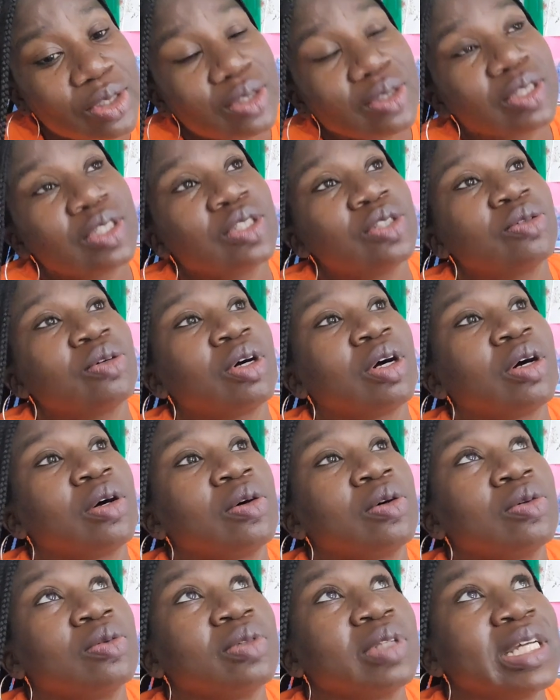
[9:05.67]
You can do a
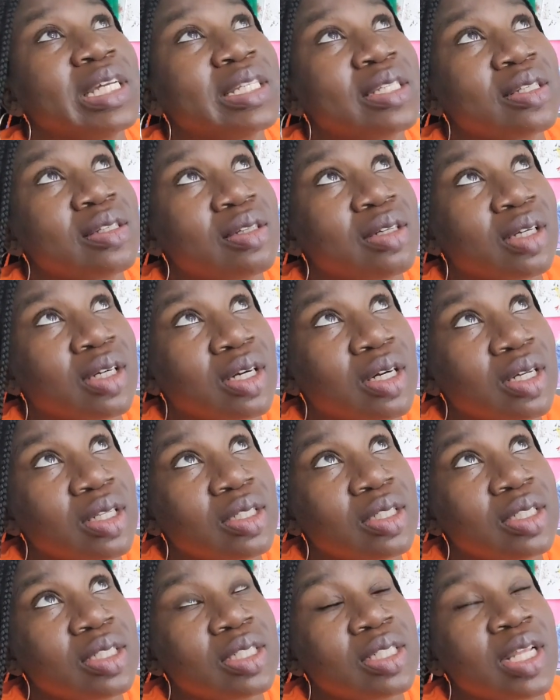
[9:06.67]
whole lesson on
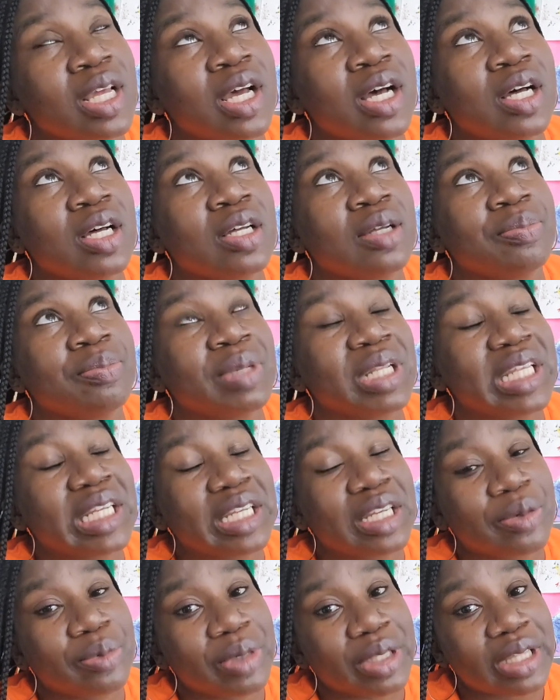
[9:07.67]
colors,
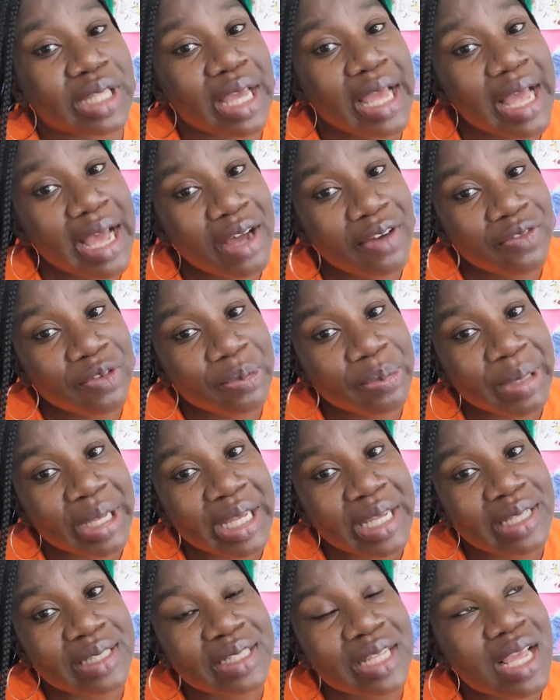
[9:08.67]
blend it with the
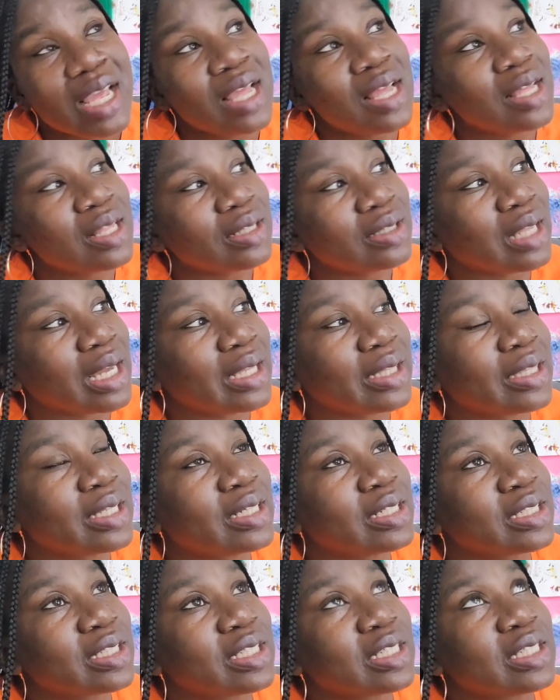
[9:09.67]
alphabets. Like,
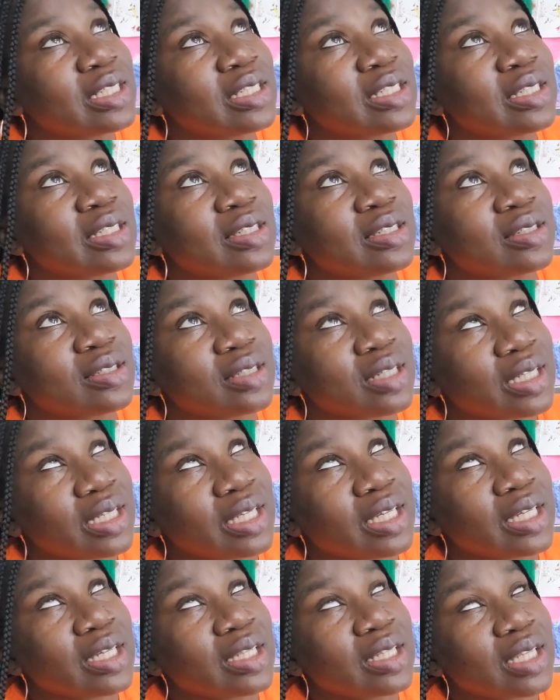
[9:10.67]
there's just,
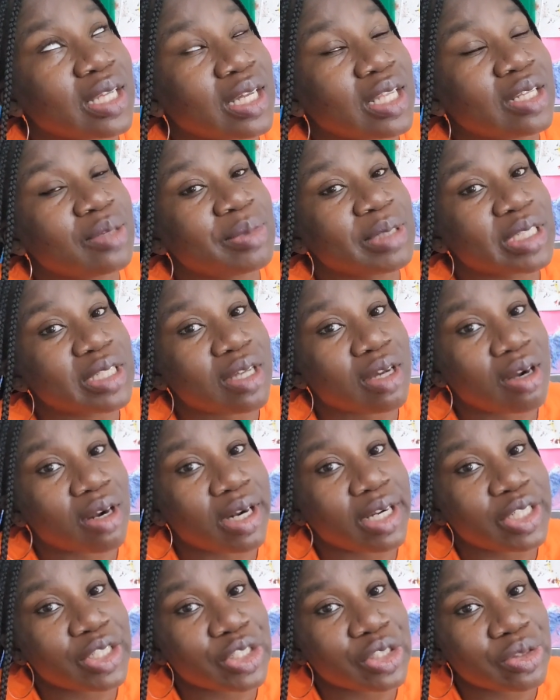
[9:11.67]
again, the elements of
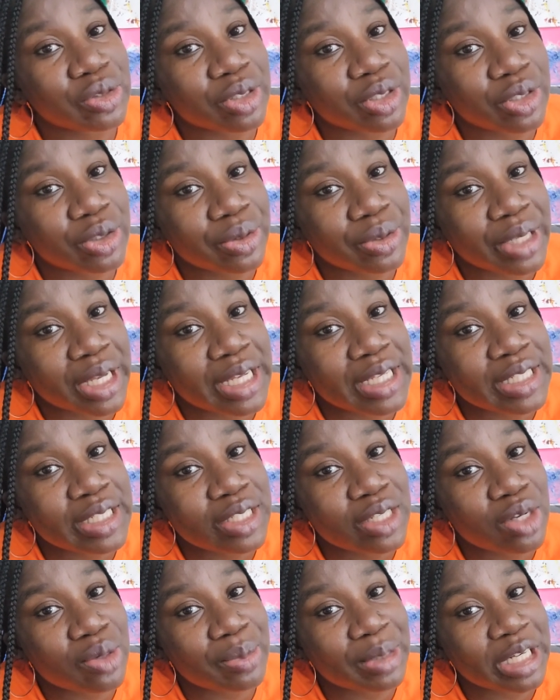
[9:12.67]
arts, you can create
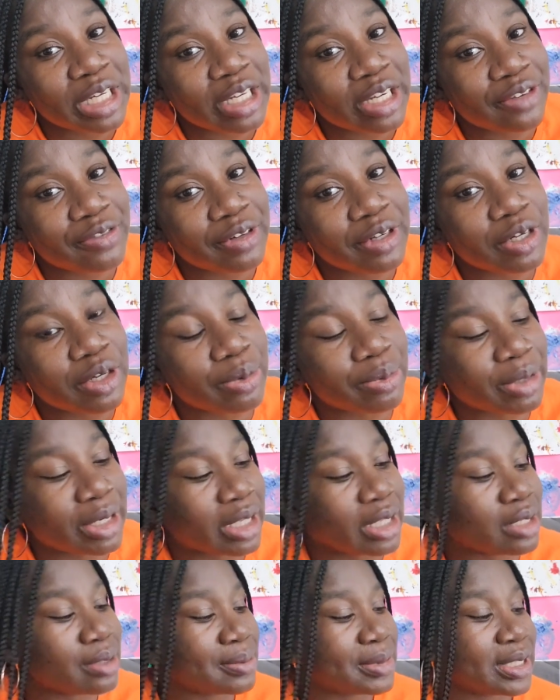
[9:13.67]
so many different
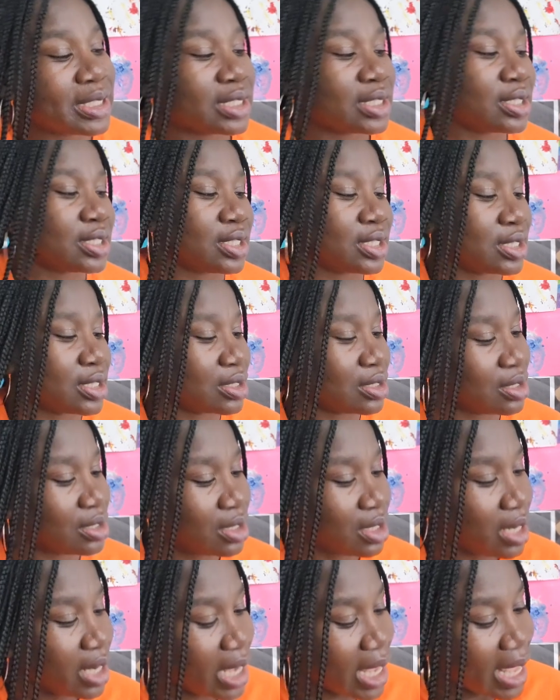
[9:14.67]
curriculums.
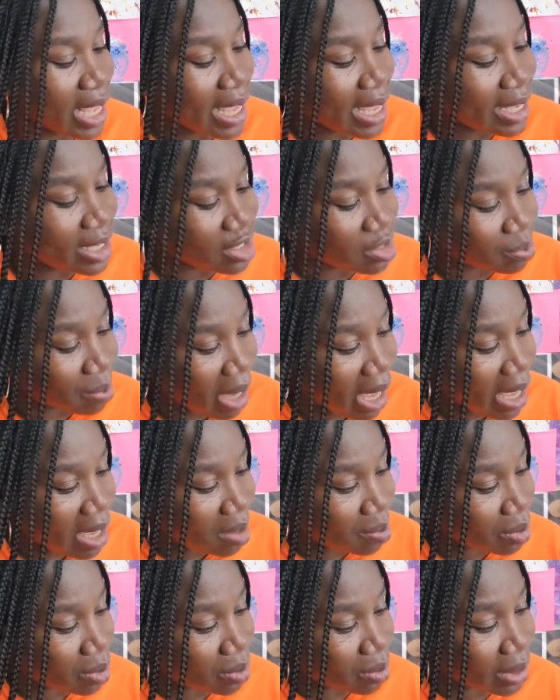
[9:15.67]
It's
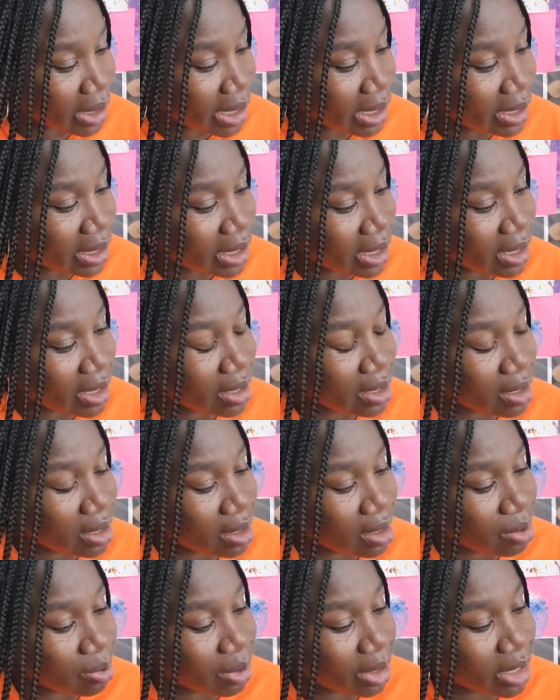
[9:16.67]
mind-blowing. And then
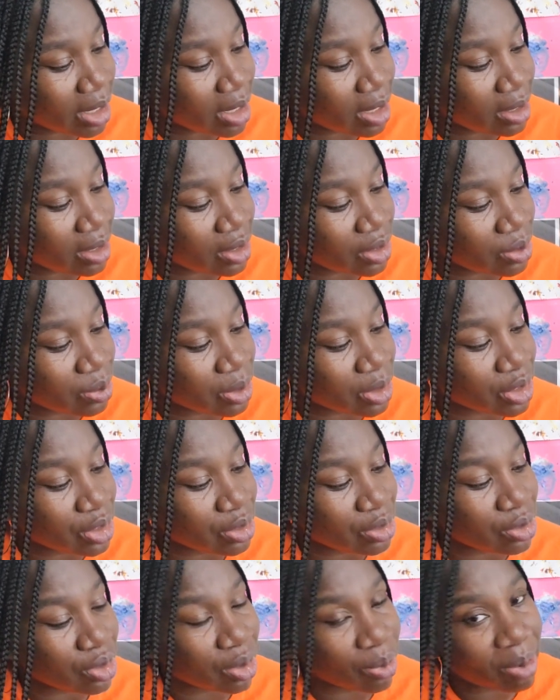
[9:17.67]
with colors, once
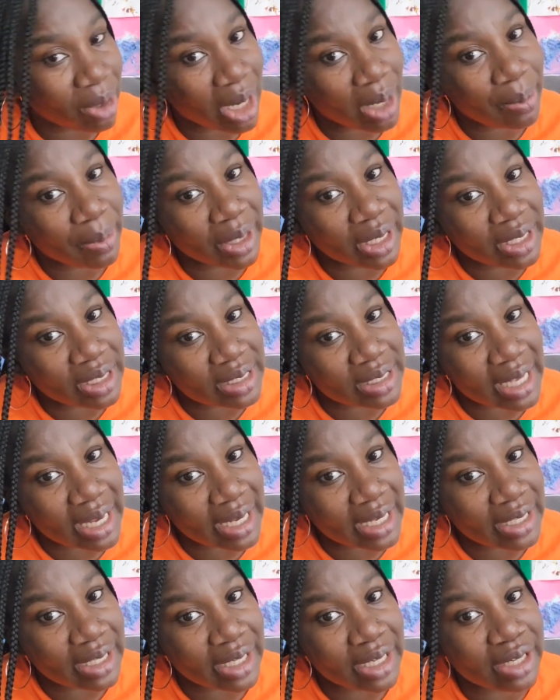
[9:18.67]
you do the primary,
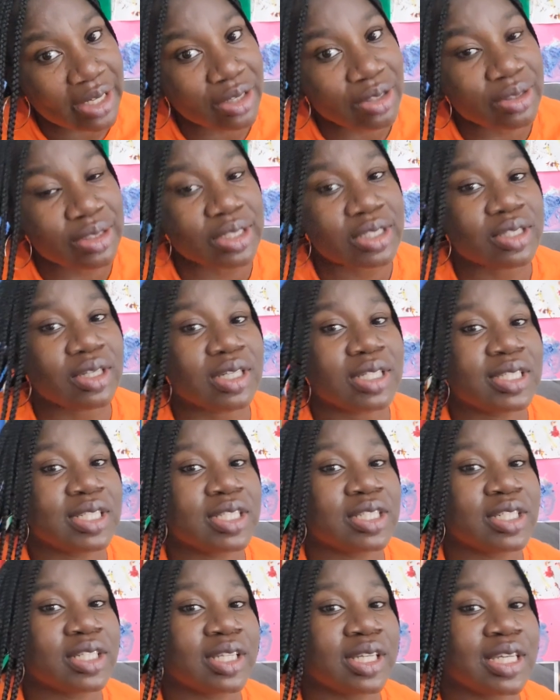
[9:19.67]
secondary, you can start
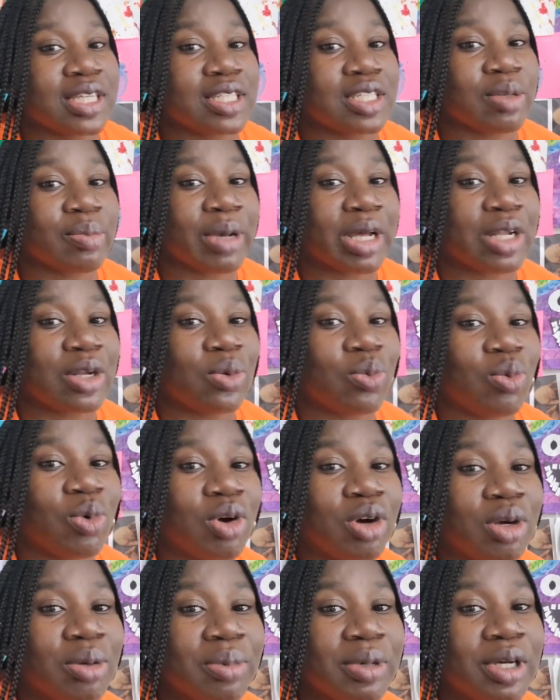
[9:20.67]
teaching your kids about the
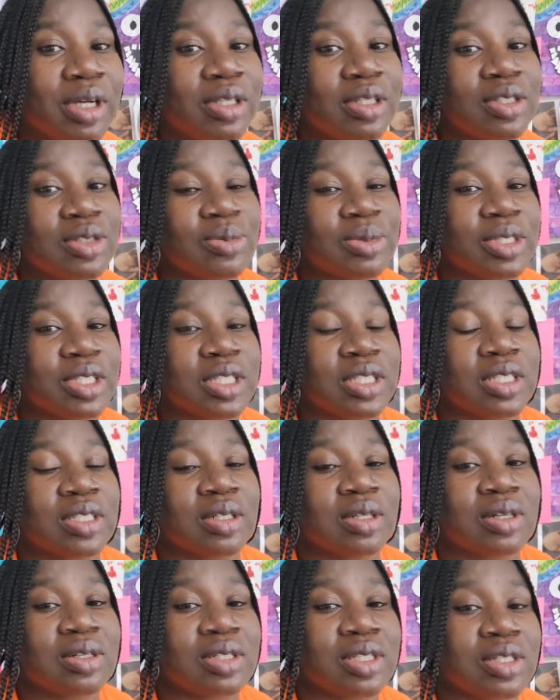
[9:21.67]
warm colors, which
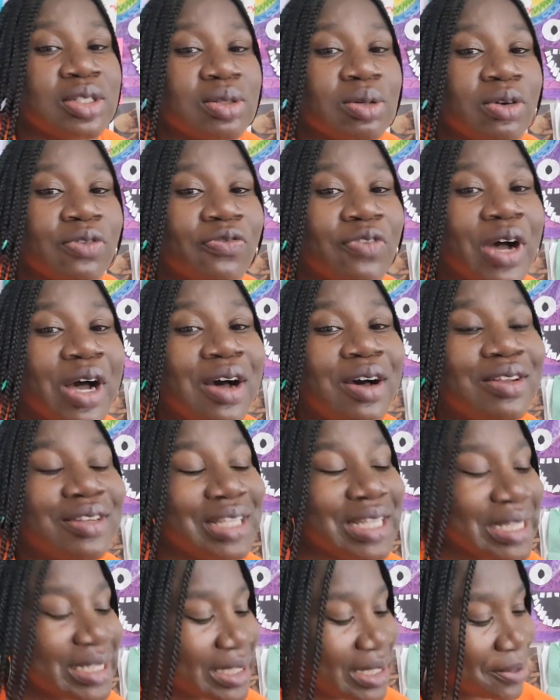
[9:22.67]
also goes into a fall
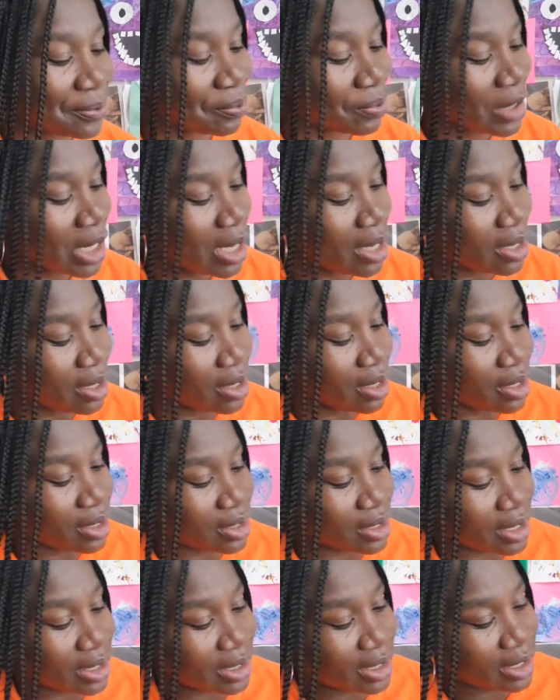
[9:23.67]
lesson. You can
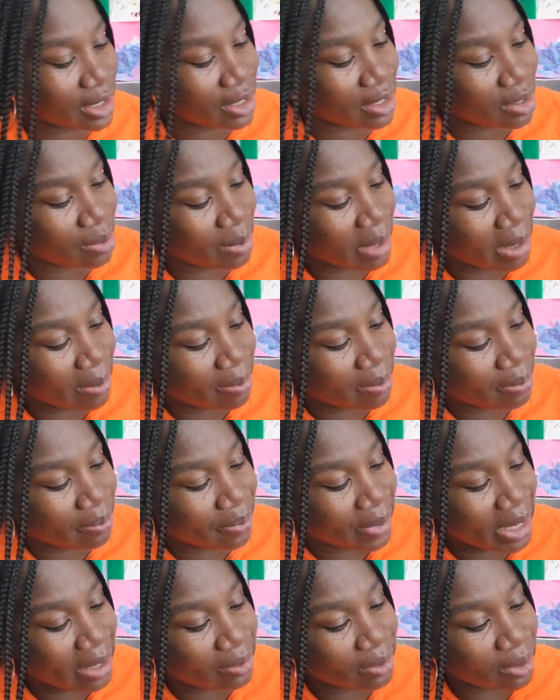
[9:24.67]
start teaching them about
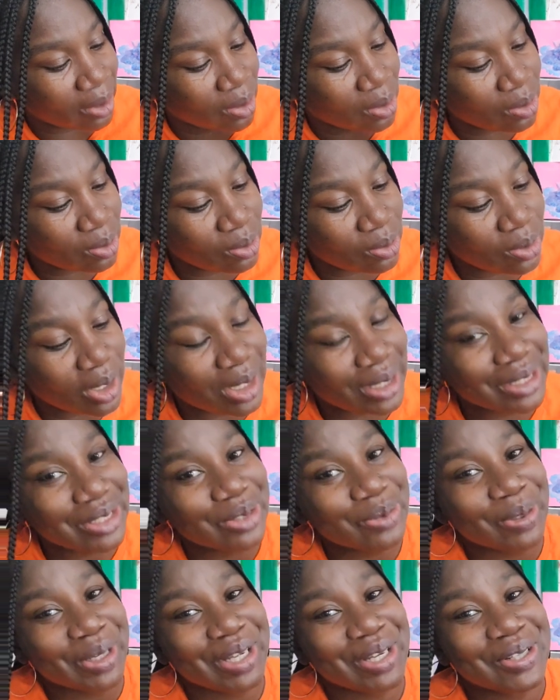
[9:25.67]
the cool
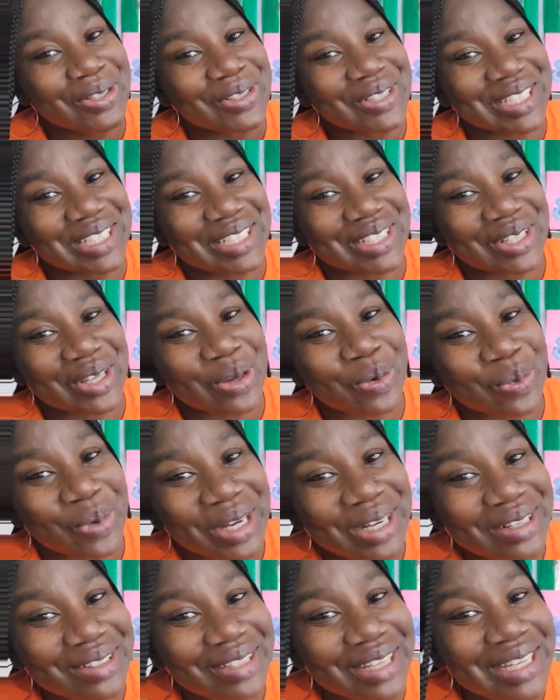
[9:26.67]
colors, which goes into your
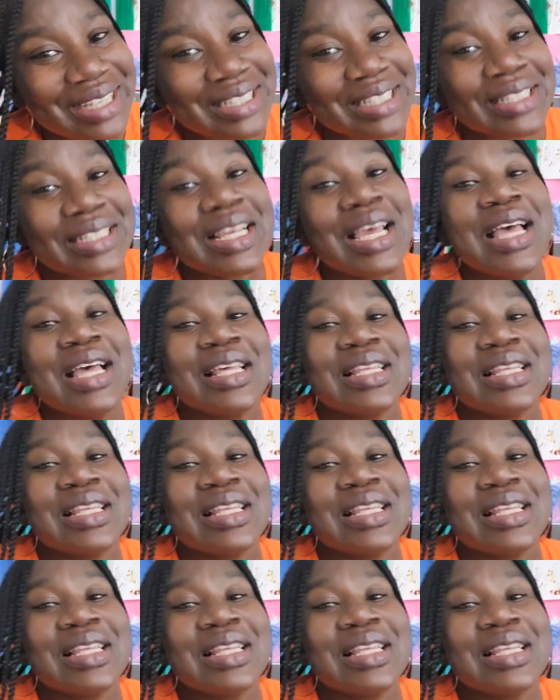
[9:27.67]
winter lessons.